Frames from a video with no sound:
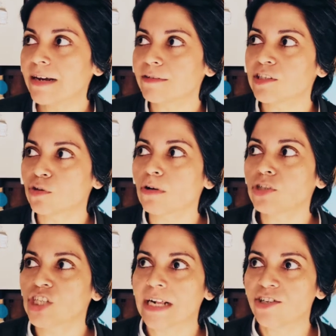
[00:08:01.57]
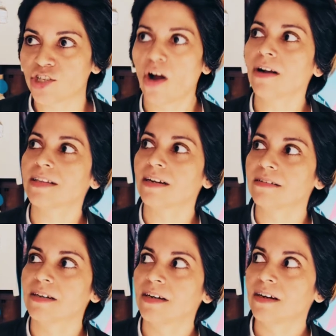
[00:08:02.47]
think I was so shell shocked
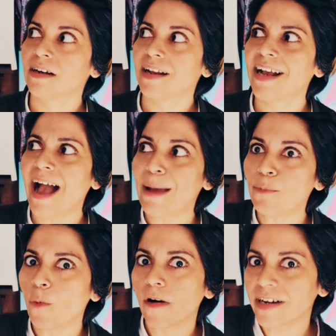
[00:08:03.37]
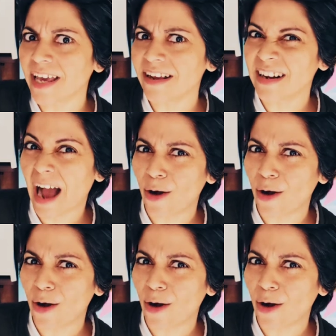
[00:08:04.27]
that, like, I'm working.